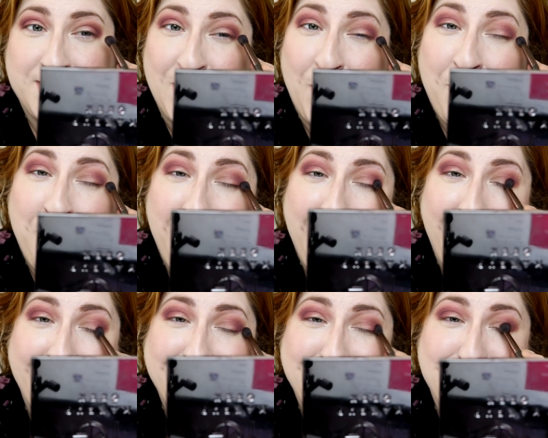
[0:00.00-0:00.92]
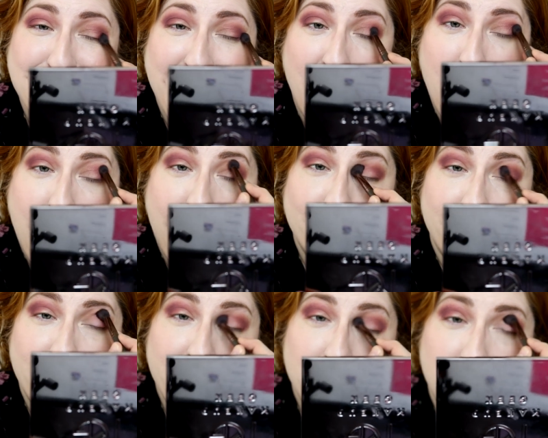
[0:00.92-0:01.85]
so much. I'm
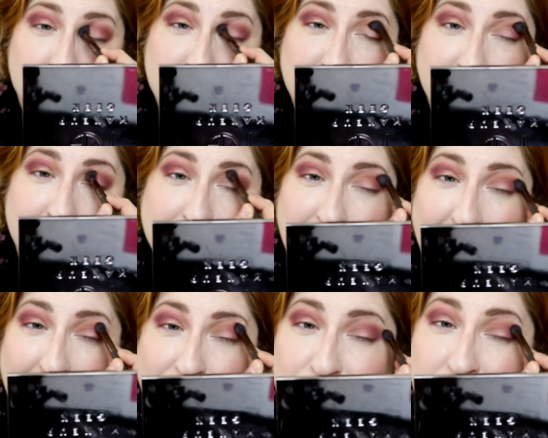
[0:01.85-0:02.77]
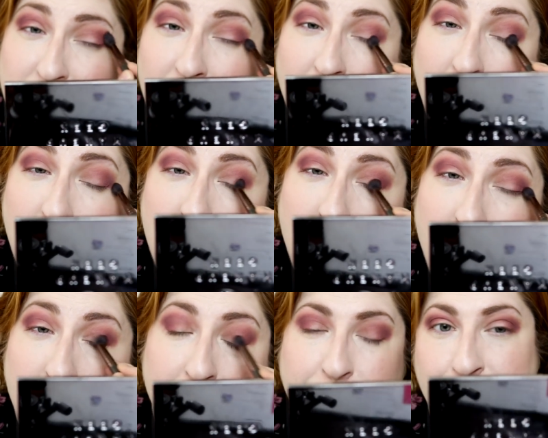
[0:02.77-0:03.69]
very emotionally attached.
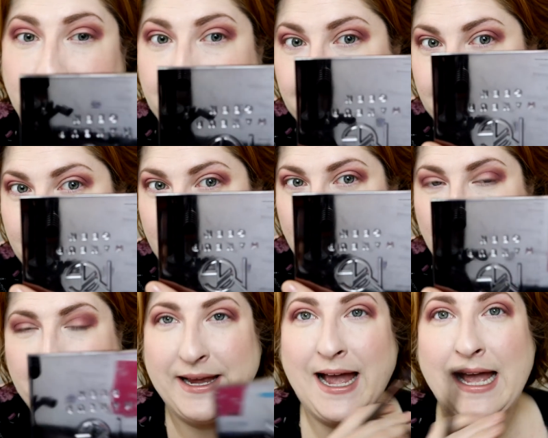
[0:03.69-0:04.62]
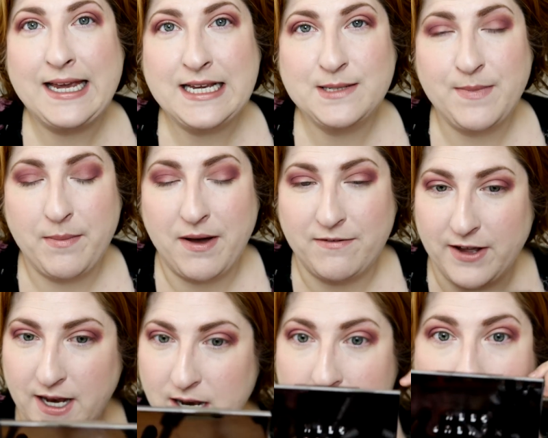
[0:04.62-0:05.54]
Um, but yeah, he's my
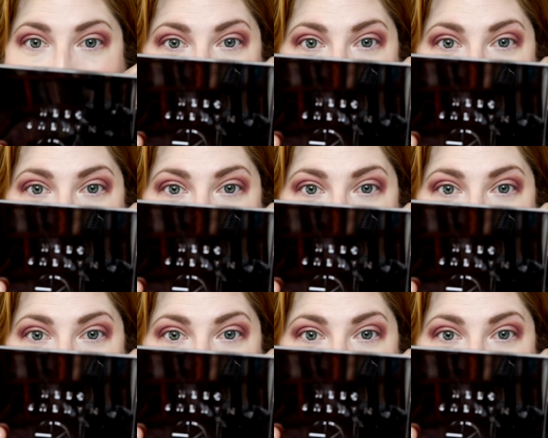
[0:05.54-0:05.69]
muffin.